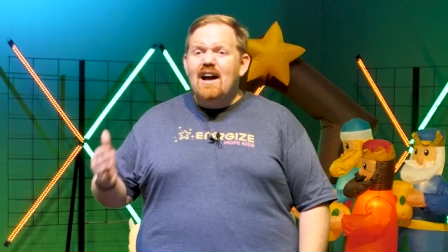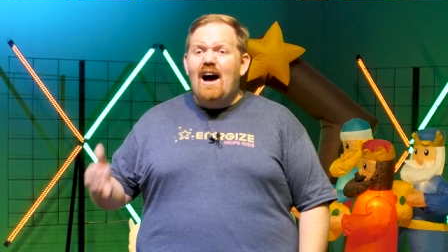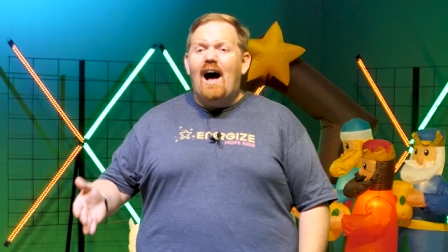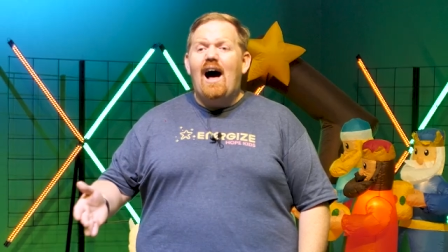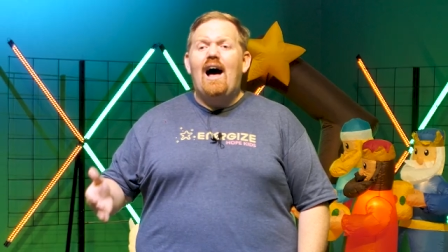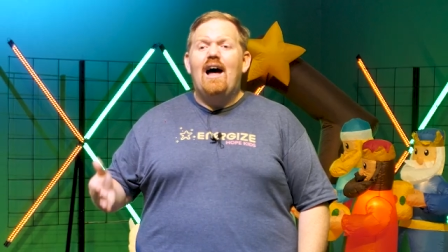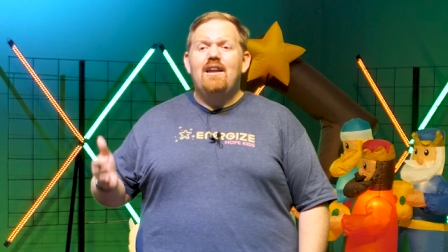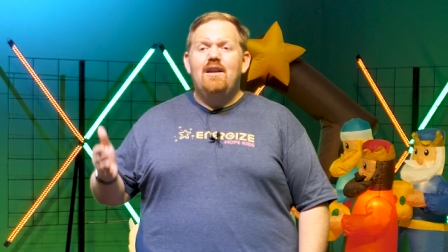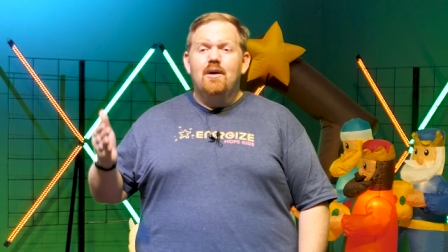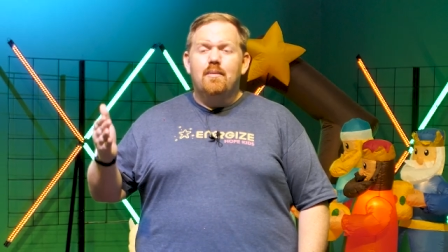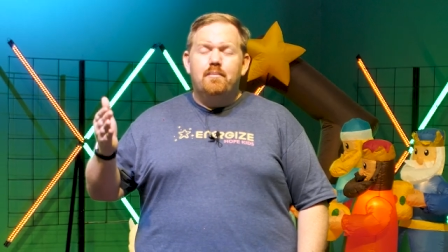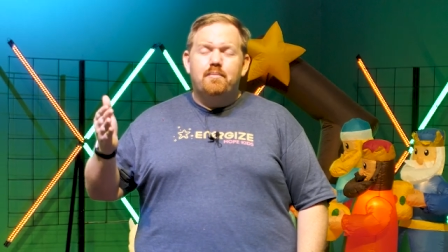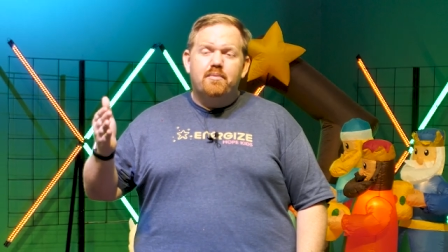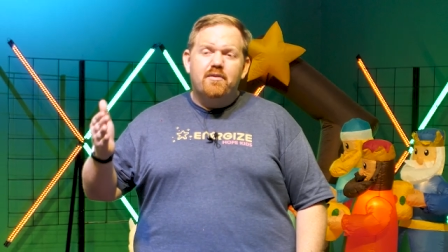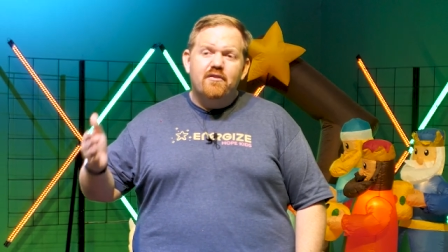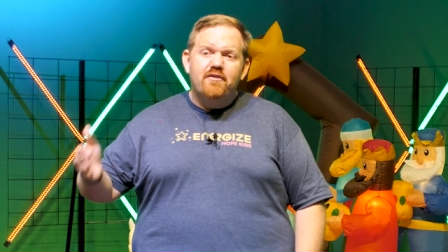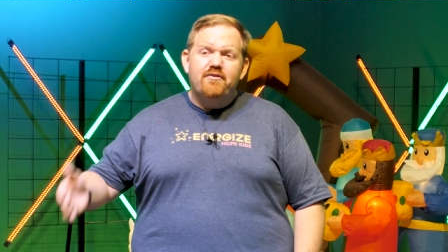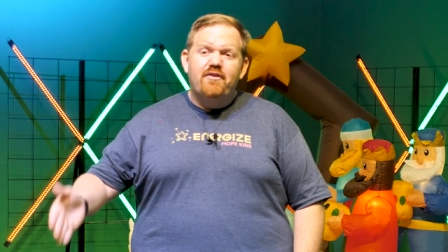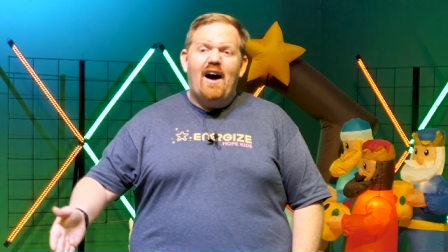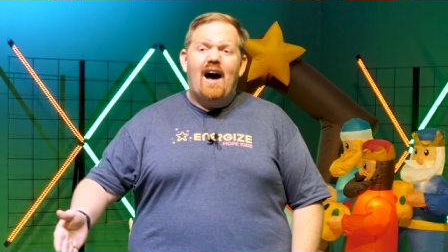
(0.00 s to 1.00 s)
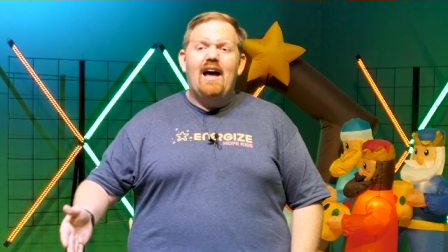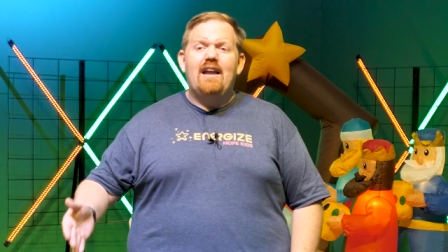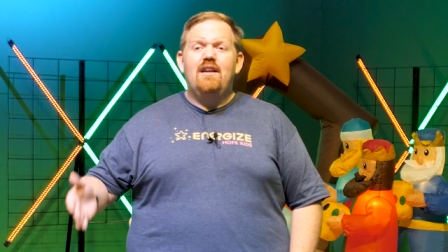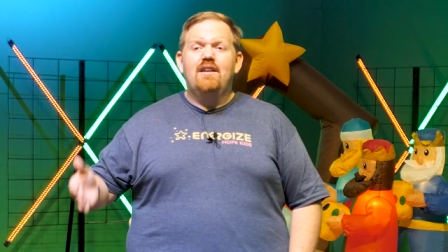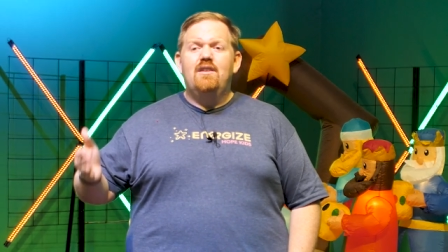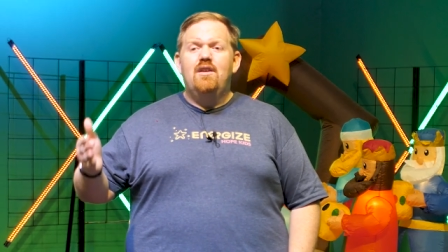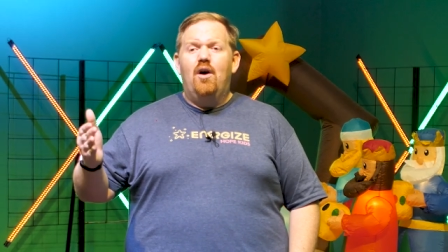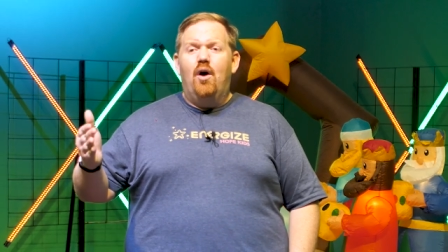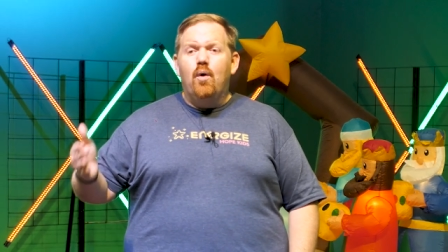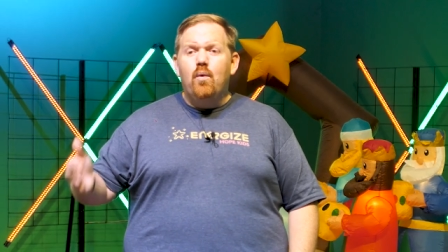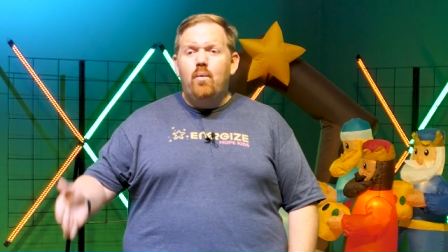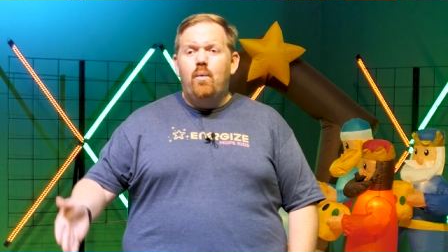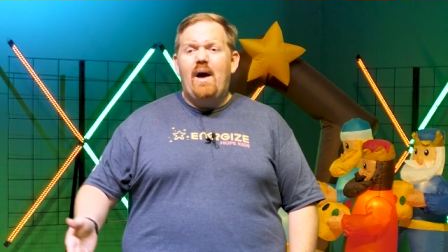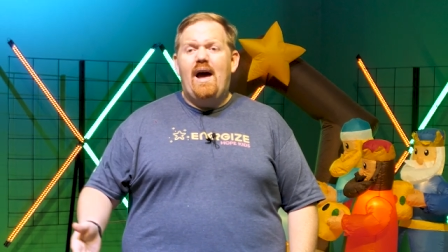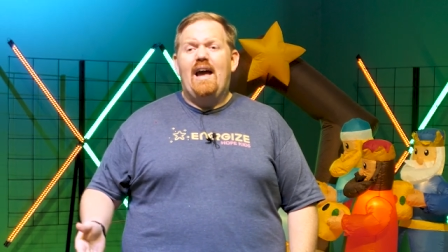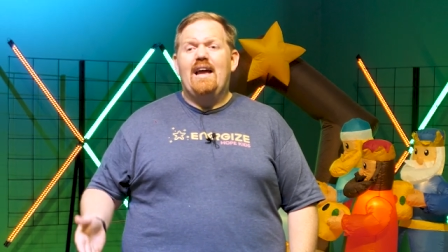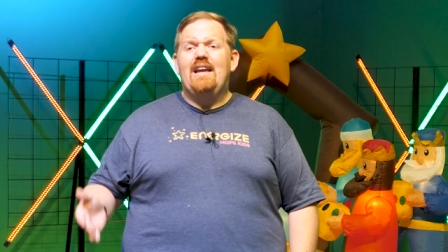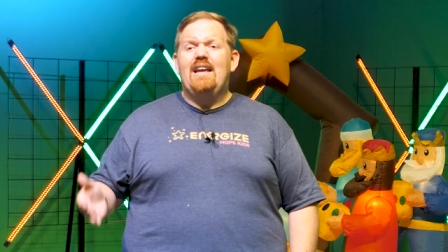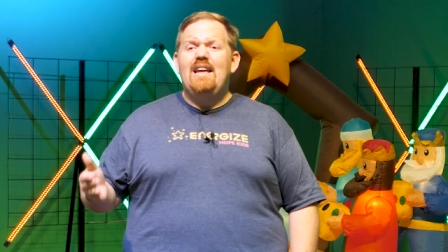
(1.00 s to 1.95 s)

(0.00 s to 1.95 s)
God provided a way.